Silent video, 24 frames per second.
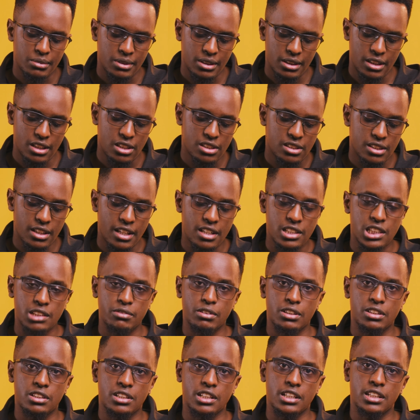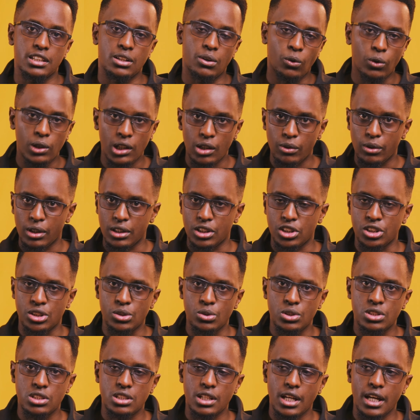this A7 III, the older one,
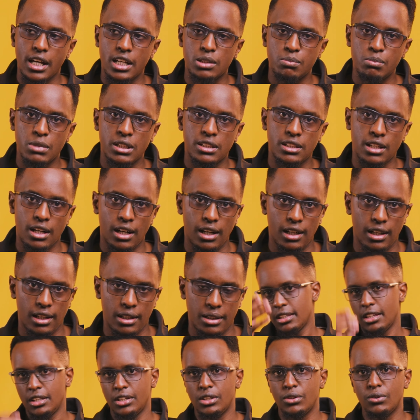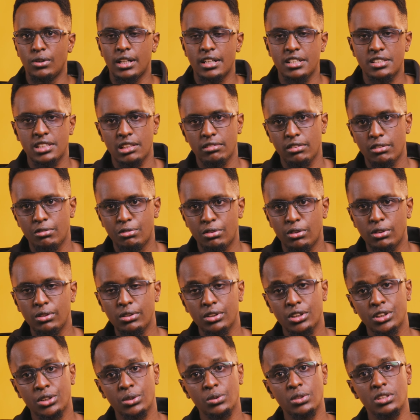shoots 8-bit color. The newer A7
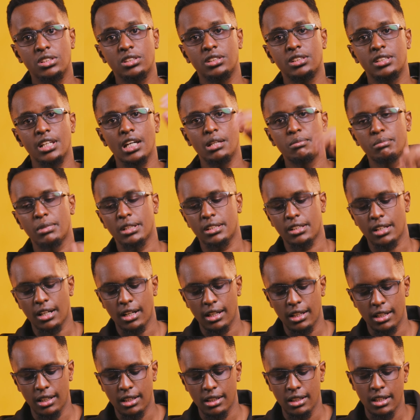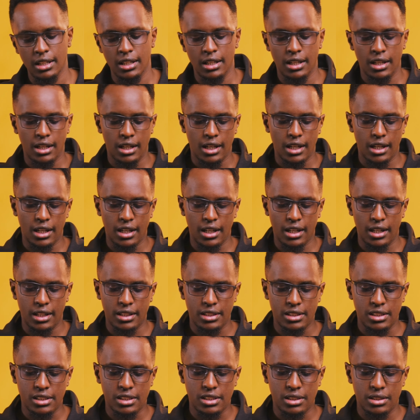IV shoots 10-bit color.
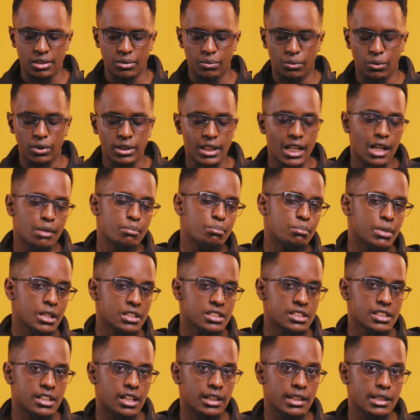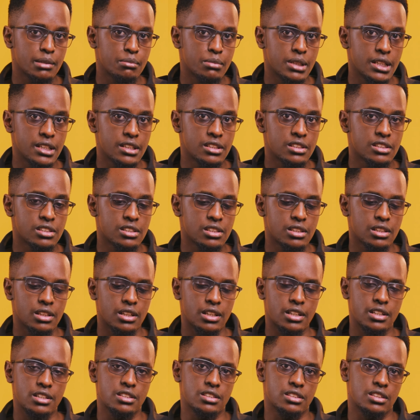And what that basically means
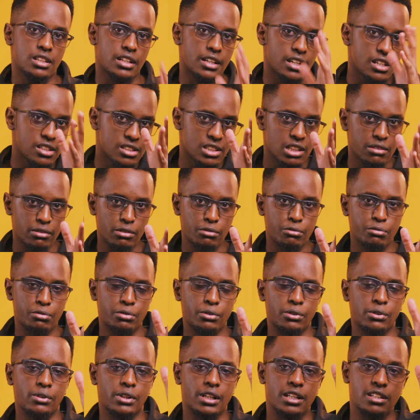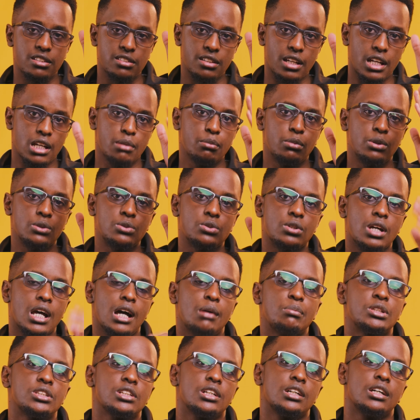is the A7 IV is able to
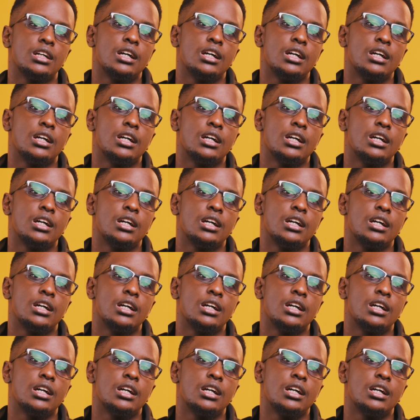capture